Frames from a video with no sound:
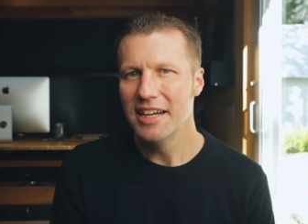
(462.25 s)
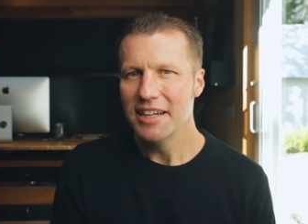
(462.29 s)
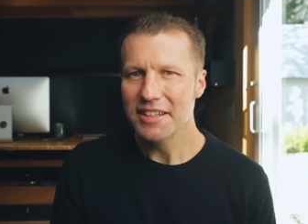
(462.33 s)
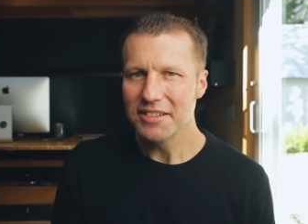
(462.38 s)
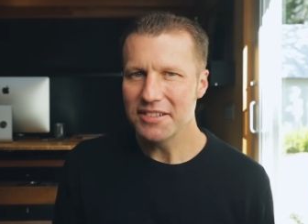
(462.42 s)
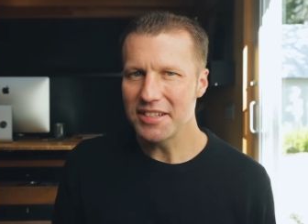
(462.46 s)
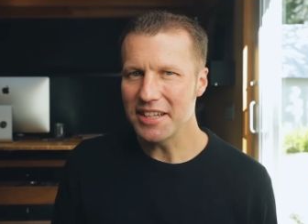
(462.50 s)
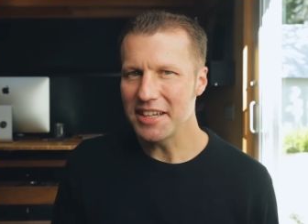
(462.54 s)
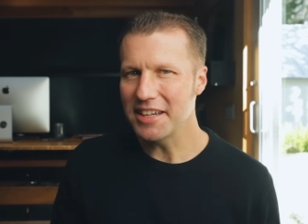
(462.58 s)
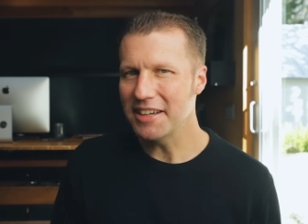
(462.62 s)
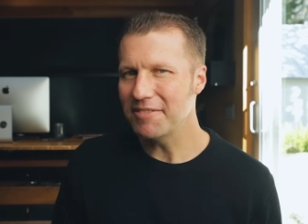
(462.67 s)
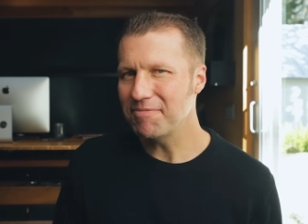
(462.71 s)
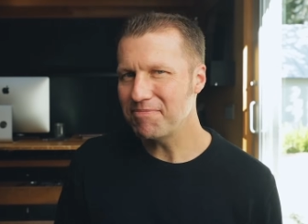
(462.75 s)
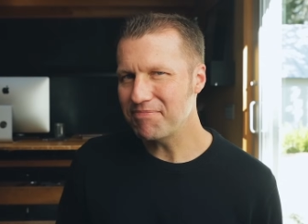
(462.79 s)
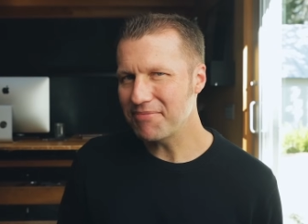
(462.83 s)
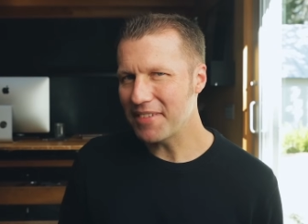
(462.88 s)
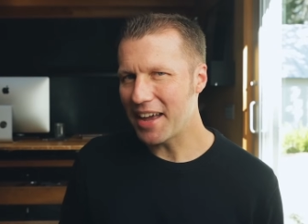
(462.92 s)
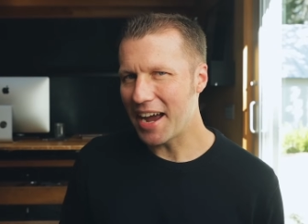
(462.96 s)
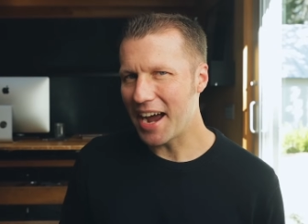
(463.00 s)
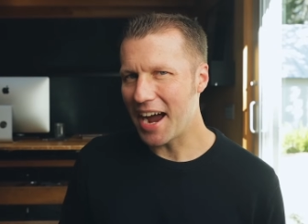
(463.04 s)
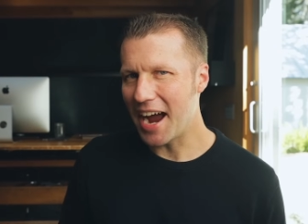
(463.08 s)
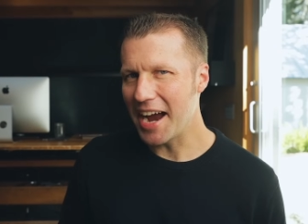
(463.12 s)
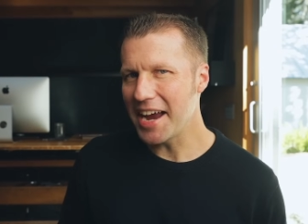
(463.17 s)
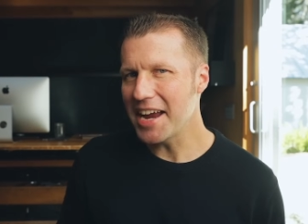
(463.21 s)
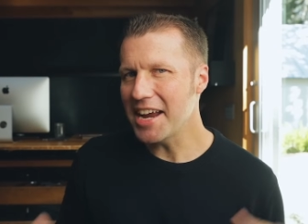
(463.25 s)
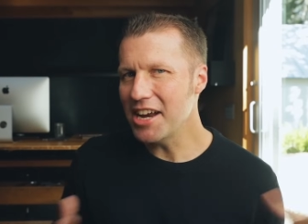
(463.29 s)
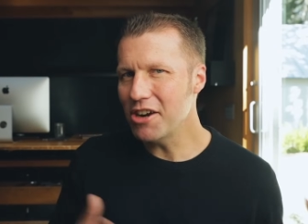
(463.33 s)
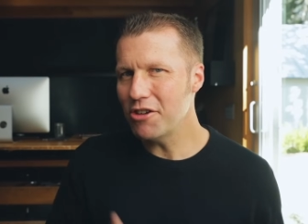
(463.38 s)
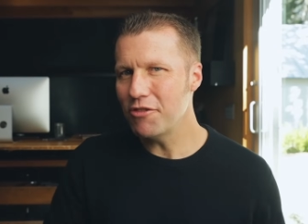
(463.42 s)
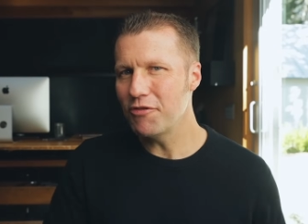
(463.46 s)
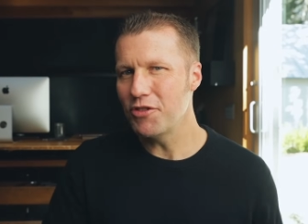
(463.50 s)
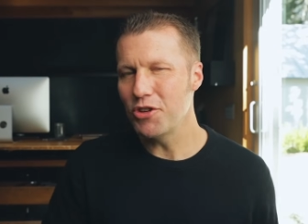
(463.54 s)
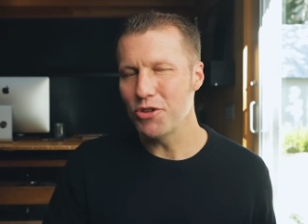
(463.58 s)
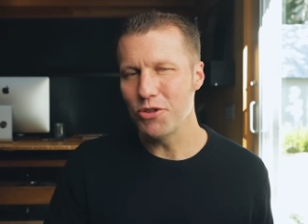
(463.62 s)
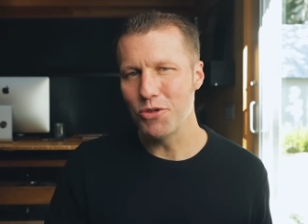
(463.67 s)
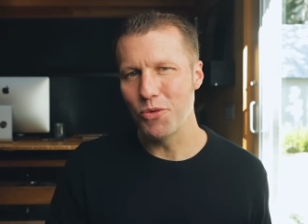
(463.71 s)
See, I
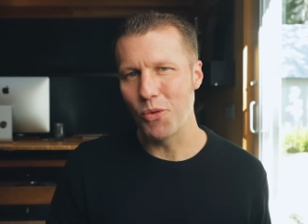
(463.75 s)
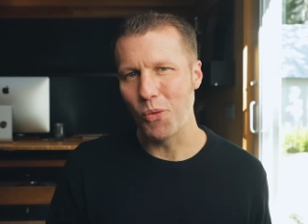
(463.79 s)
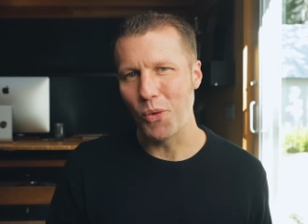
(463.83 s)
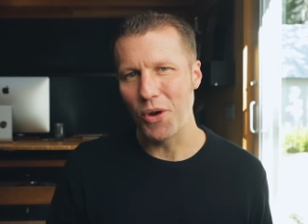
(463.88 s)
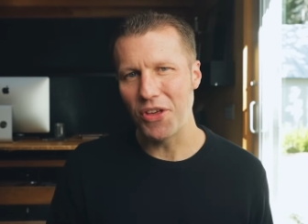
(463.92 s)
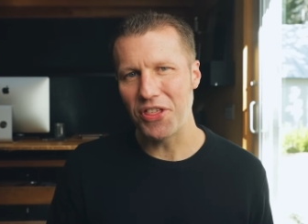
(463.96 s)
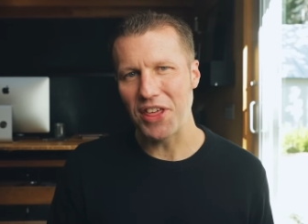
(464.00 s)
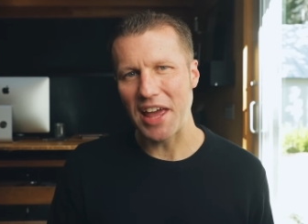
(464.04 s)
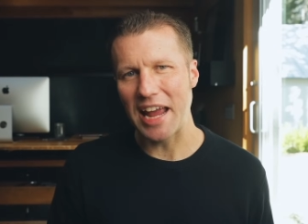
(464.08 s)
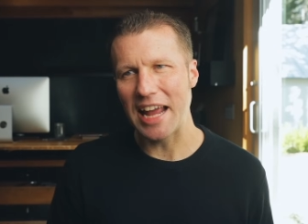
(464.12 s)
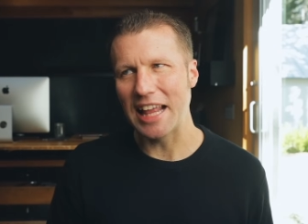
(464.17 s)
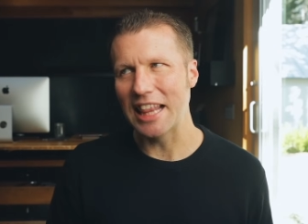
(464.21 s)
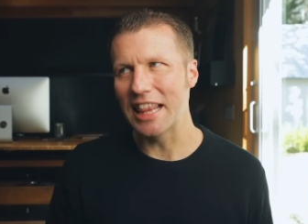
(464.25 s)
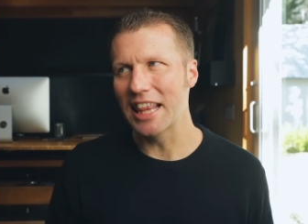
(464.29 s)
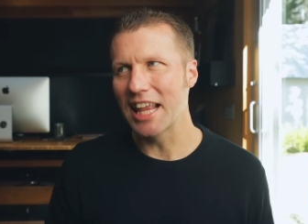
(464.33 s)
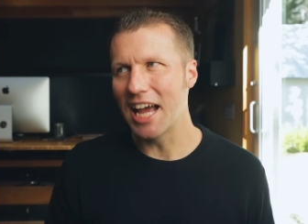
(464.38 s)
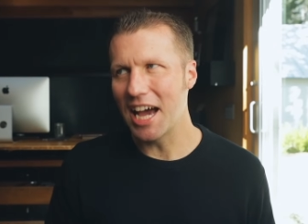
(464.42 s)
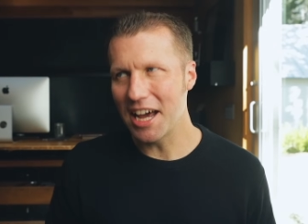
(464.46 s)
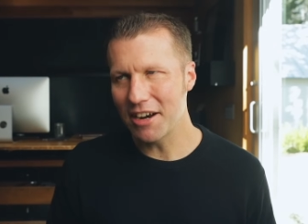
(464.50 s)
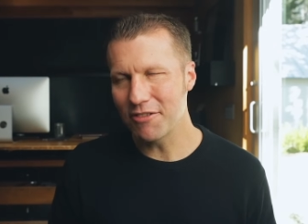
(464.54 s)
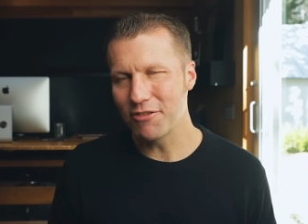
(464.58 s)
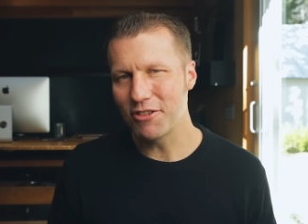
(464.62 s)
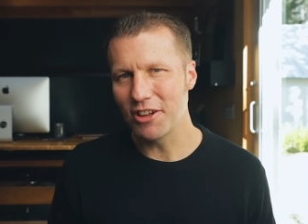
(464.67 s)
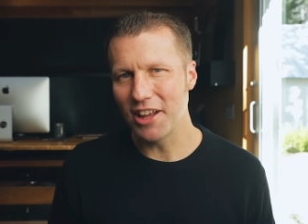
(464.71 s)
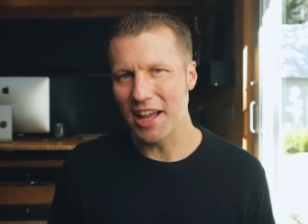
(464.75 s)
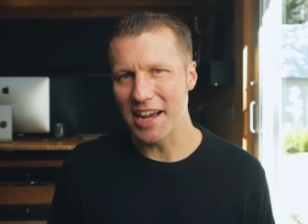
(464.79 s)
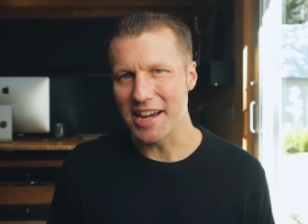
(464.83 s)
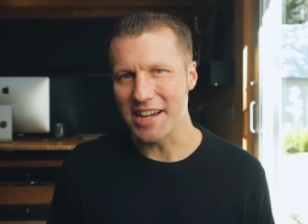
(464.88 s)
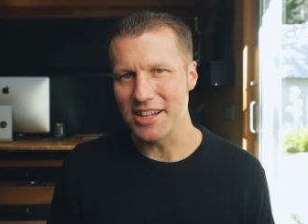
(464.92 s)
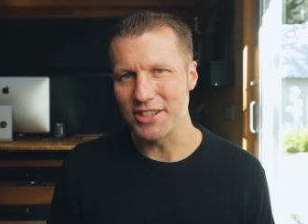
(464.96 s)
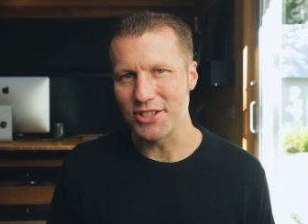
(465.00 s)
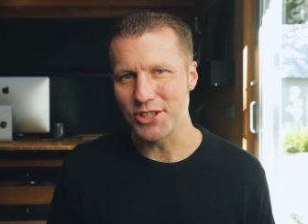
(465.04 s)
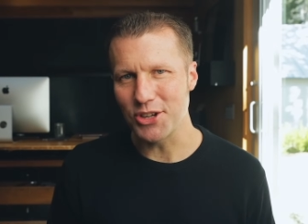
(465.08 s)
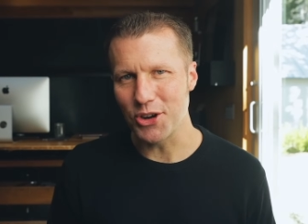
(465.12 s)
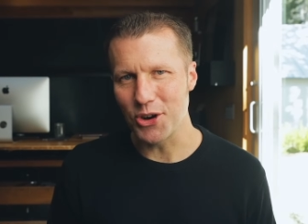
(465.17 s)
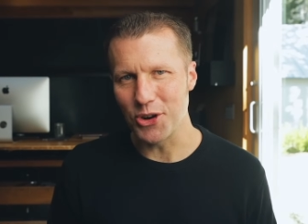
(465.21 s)
interviewed with a lot of
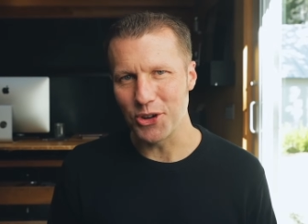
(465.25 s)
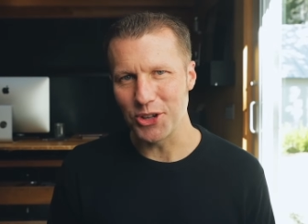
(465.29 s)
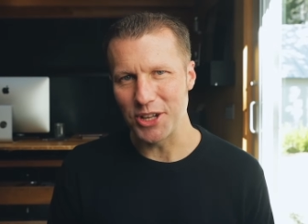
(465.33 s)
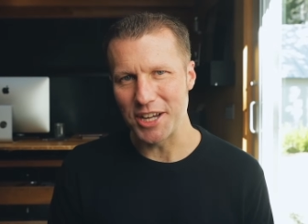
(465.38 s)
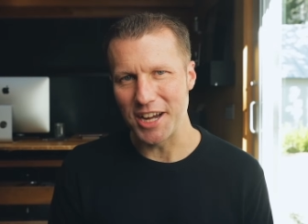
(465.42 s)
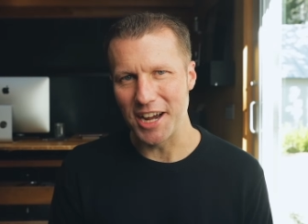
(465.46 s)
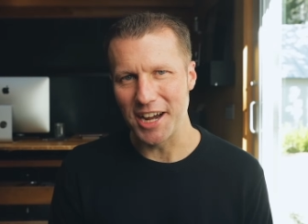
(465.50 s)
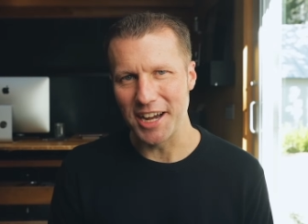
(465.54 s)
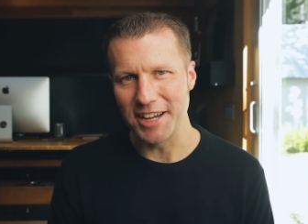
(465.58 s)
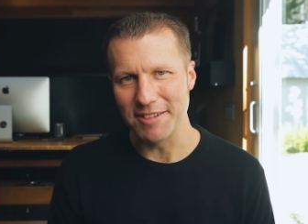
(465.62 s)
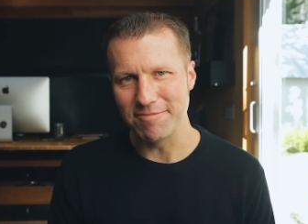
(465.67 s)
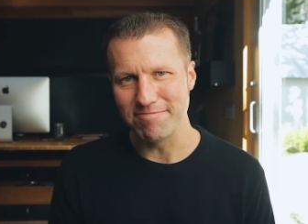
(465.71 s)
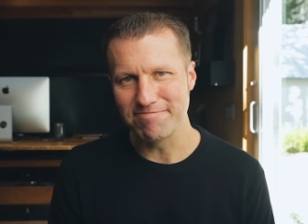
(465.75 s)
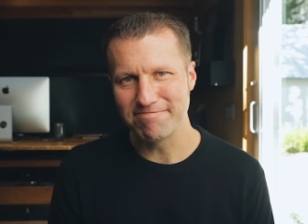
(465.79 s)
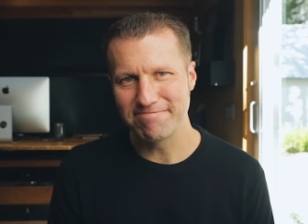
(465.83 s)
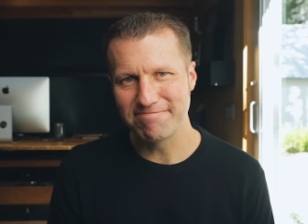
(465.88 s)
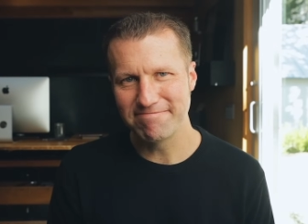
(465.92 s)
clients early on.